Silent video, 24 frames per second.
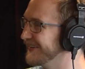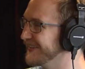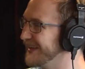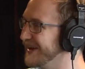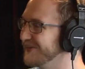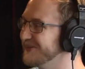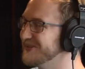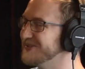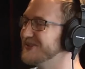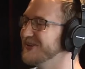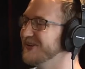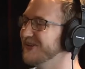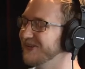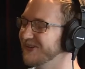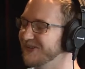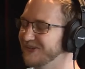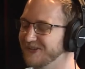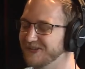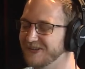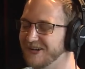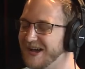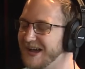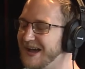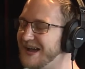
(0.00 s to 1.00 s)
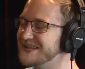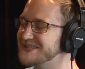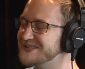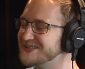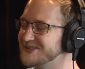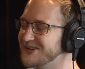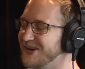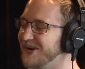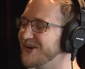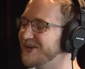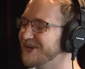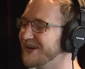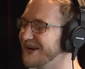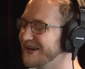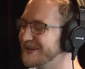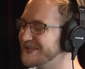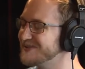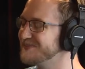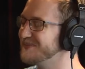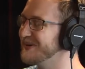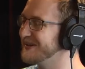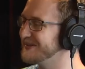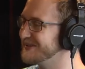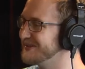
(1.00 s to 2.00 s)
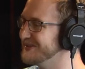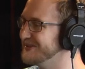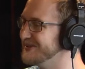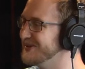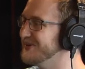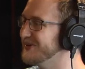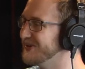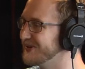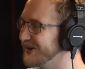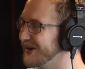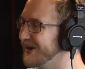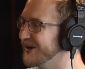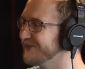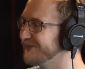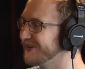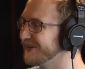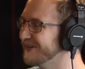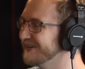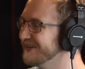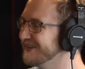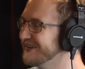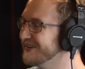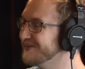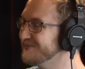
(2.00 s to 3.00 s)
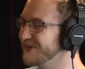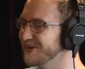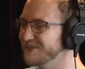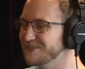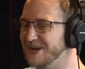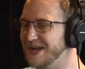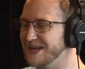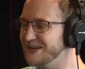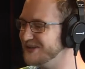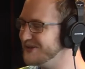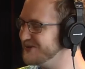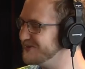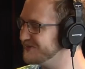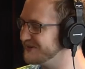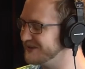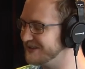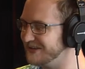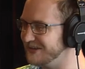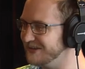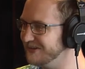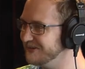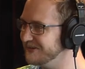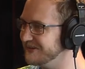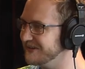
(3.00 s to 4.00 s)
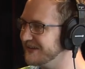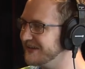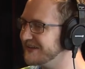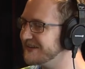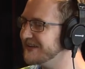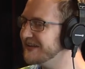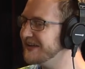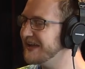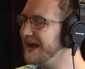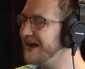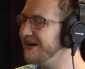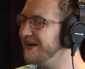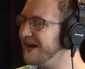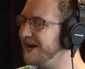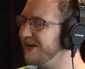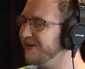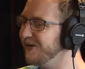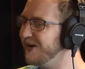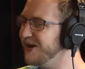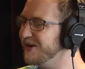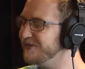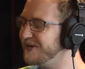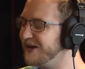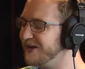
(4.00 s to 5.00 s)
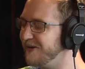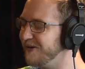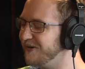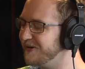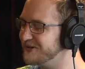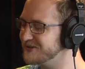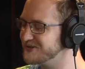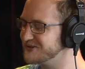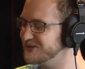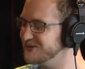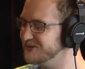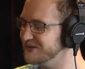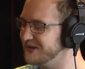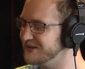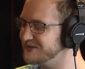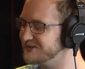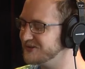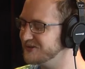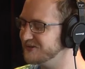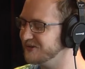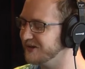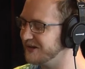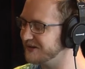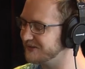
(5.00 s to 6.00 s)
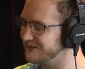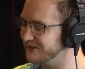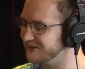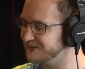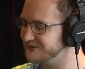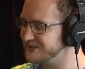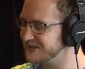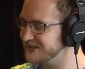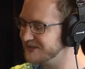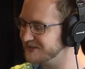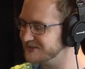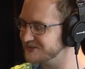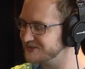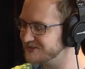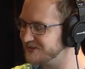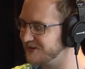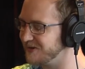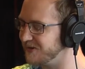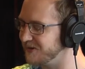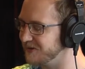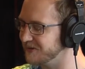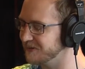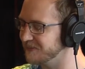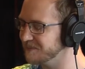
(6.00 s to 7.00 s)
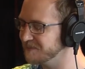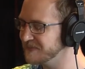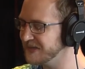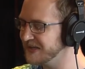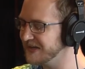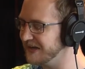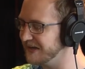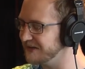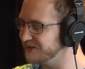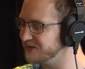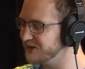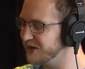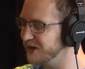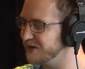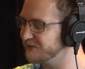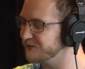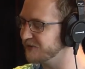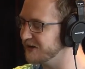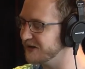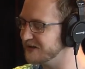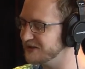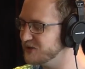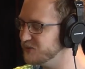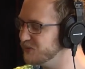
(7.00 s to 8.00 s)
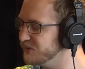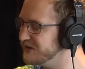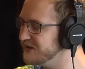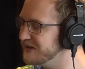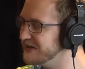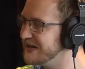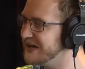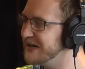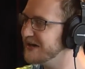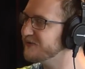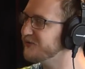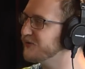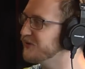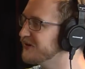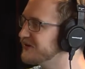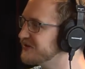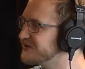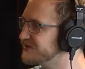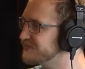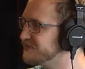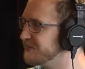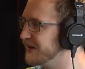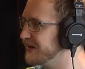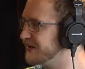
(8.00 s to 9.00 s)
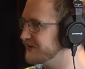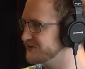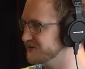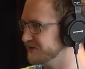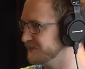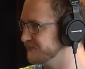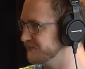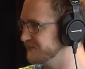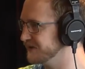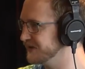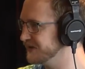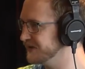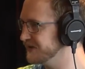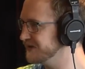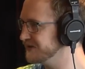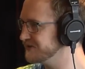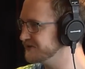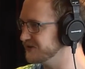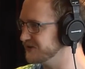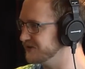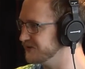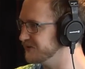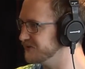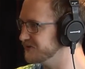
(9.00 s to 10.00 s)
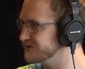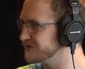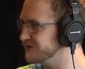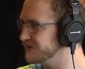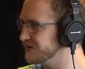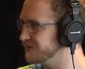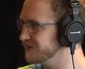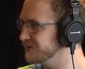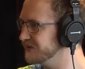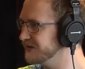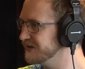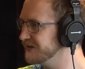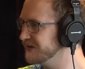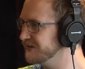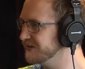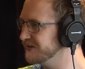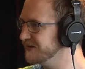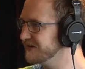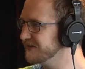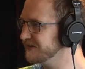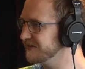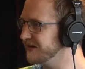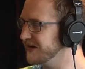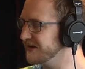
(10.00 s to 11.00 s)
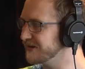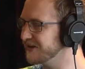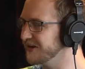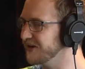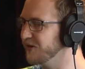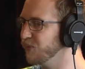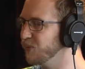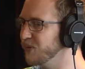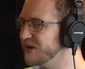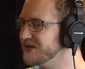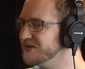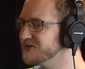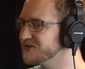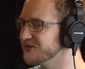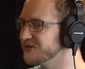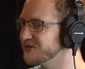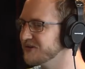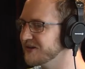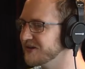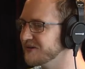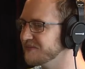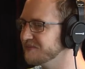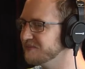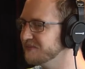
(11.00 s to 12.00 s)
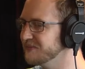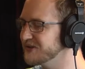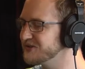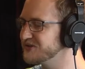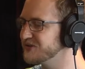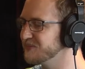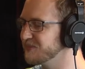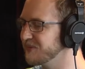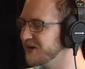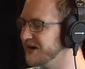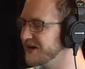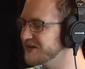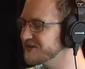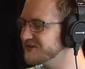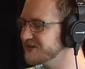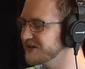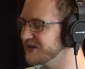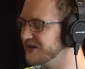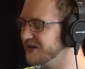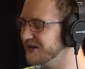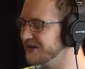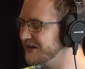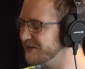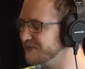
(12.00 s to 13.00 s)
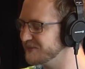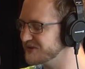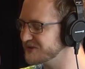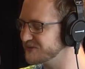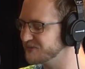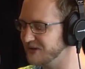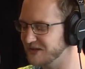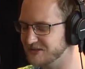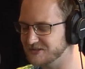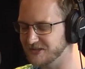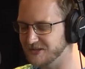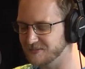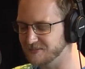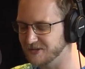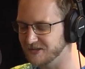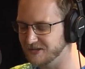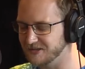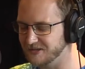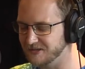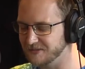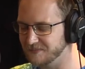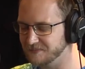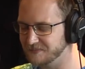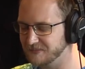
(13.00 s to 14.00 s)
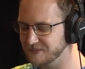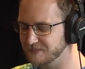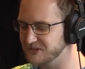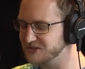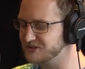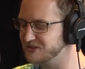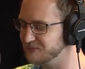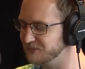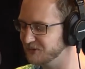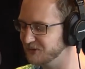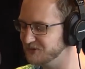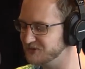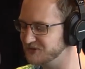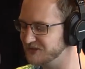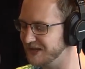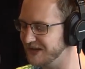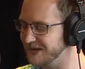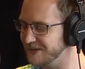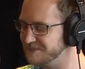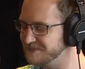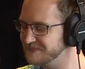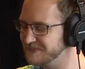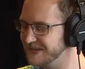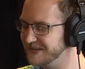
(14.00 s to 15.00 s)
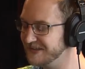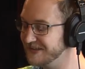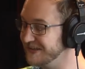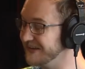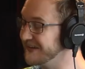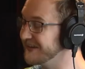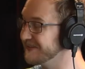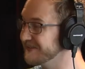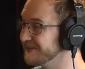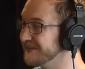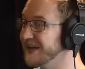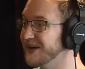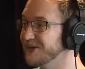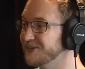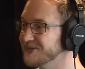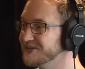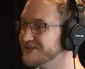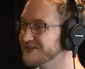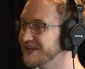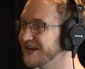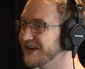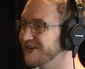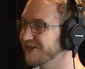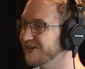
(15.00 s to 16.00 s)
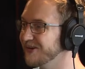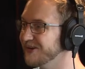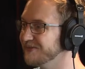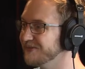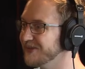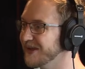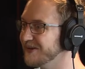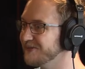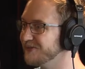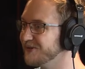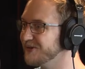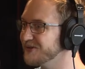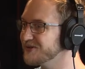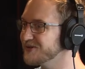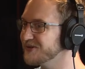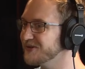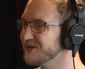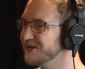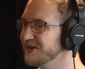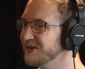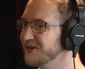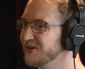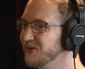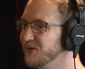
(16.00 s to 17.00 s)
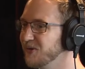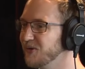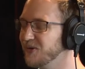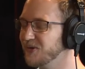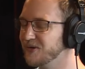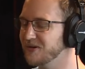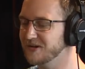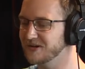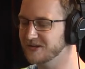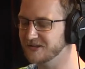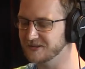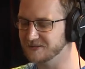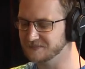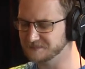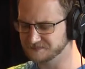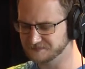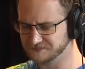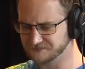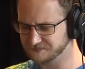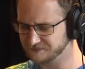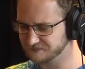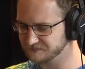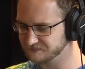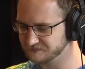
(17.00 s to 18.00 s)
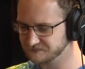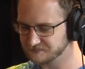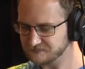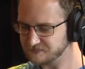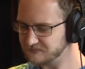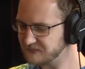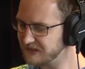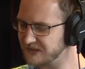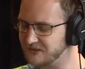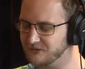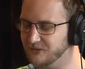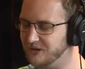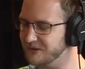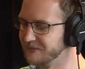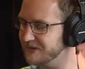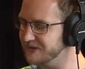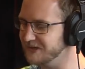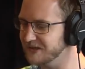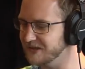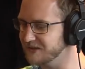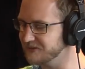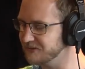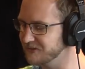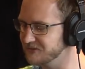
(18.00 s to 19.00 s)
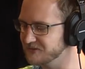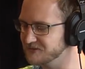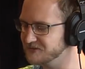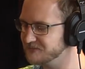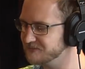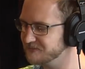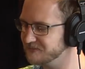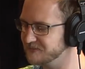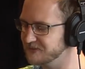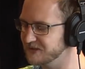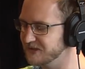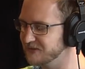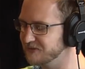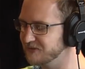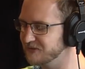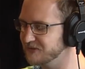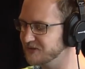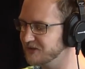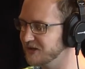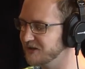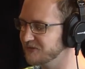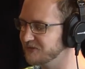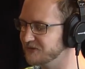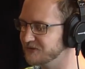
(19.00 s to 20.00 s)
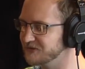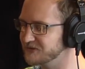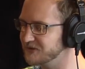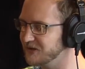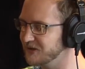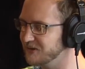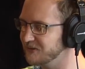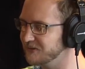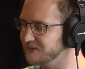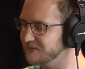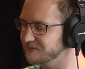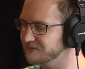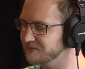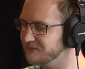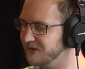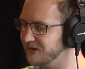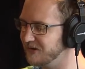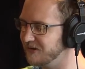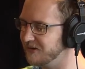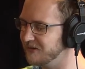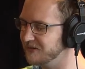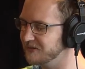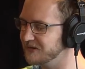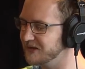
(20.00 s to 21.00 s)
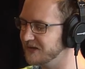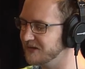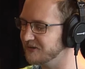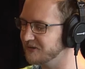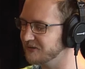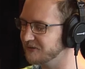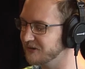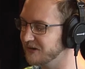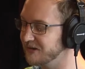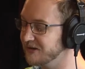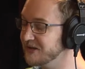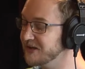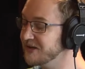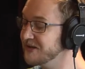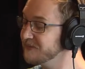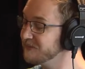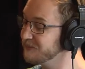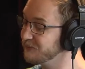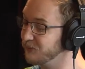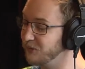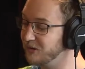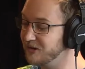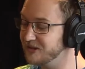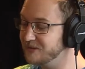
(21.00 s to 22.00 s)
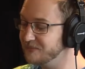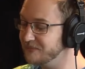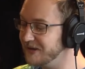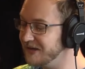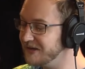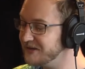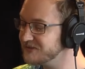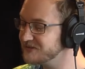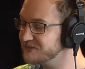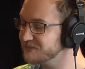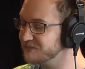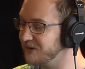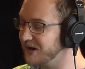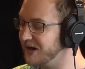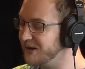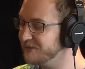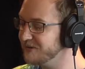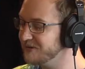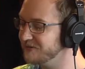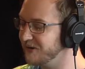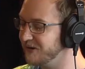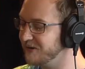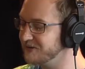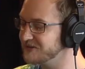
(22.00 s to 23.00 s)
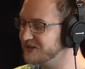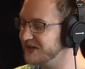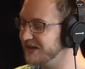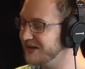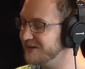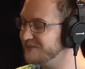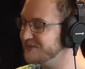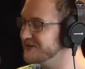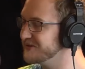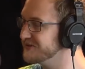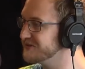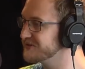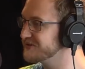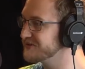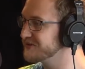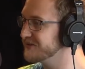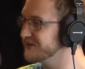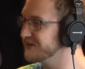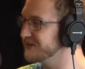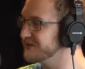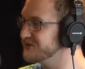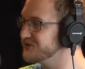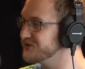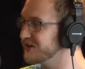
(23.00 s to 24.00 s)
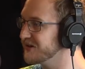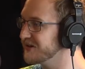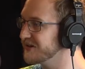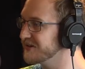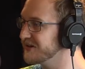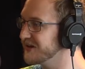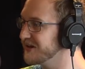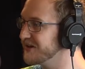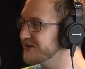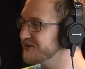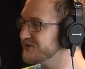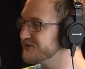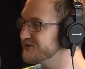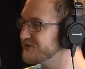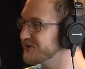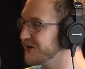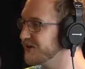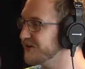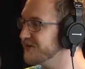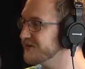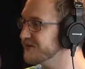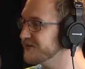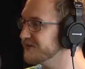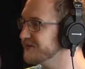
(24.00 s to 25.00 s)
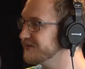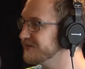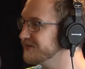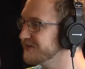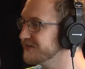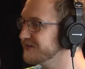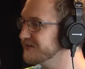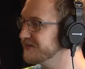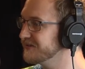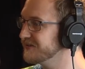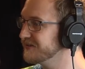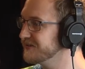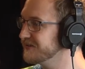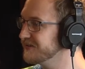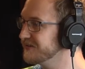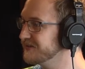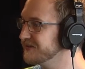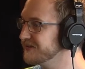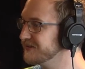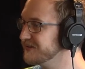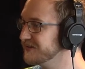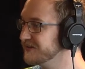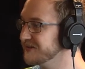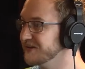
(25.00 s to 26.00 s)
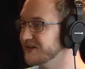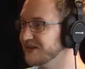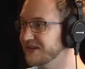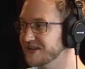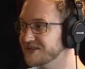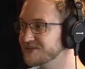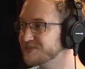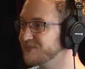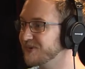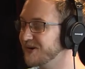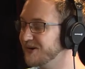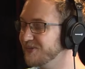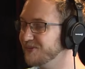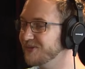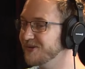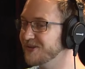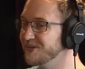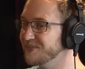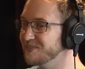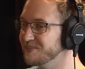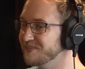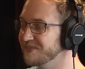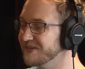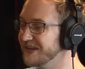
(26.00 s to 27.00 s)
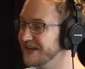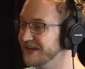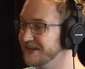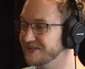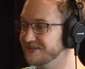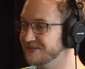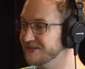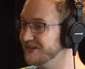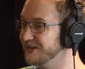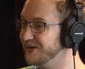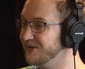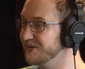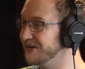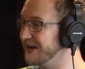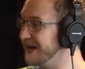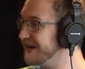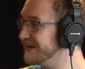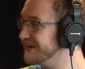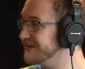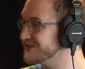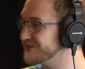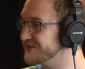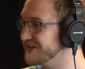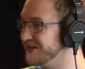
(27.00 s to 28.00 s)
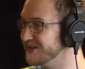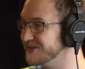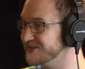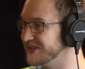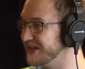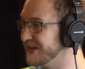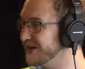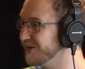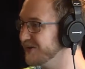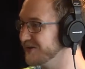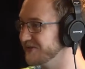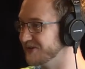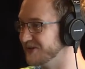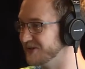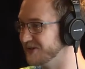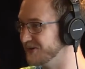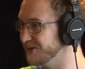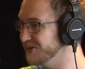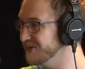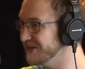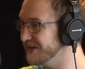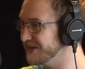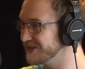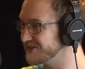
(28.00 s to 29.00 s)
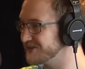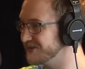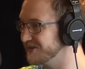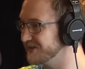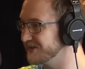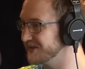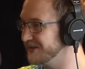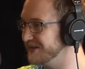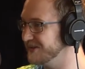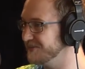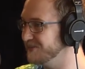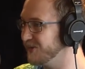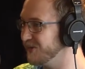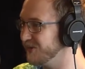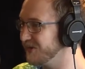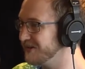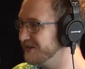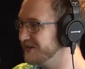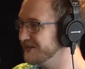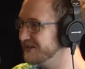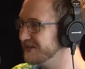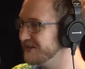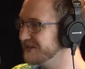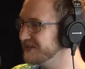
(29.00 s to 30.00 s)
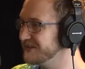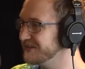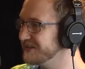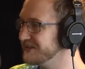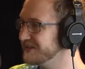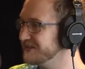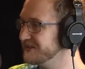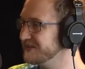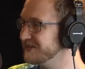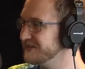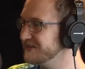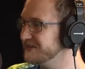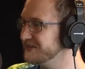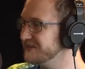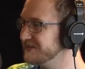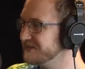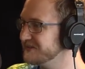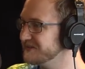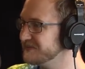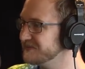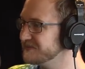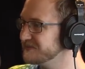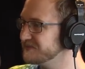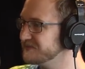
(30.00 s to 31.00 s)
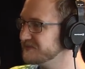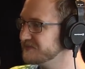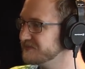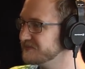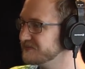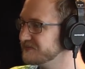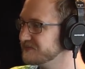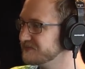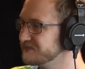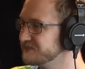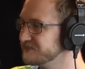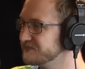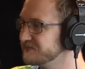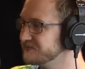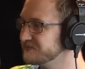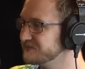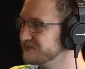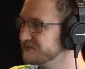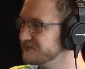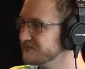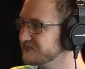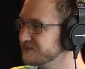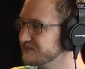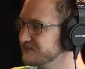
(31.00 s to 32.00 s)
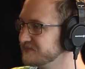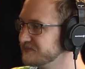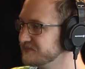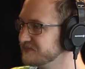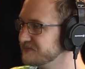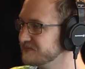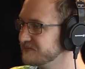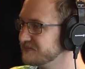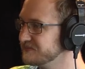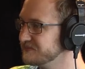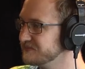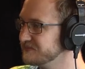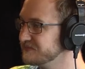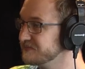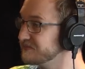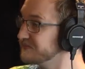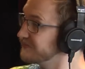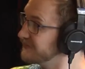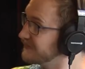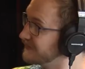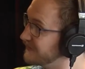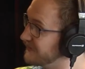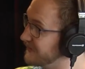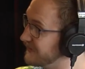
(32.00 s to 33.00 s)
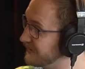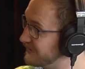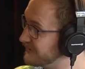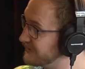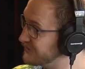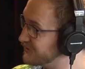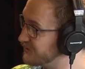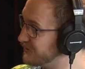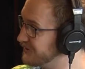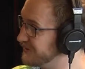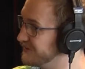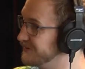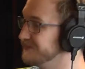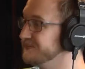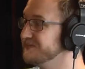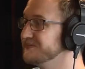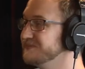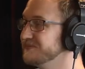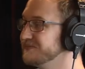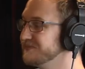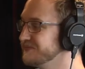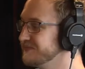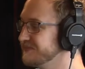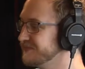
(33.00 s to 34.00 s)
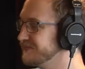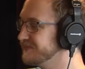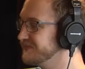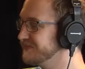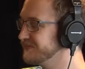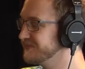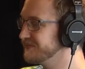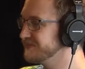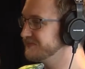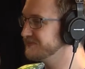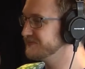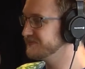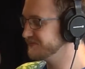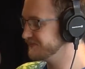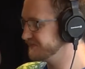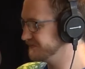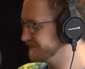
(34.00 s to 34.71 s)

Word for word: That was the last song I expected you to cover. But uh, man, you killed it. I, I, I love how artists do that too. Like they'll take a song and cover, it, and you would never expect them to do so. Yeah. Like uh, Weezer done Mr. Brightside, uh, not Mr. Brightside, but uh, Mr. Blue Sky, and that was I love that version. Or, uh, well, I mean, heck, there's different covers going all down the right. One of the best, probably of all time, is uh, Johnny Cash's "Hurt." Yeah, yeah, that's probably one of the and you know Nine Inch Nails they don't even do well, that song anymore. I mean, Chris Stapleton's uh, Tennessee whiskey True. He did two songs.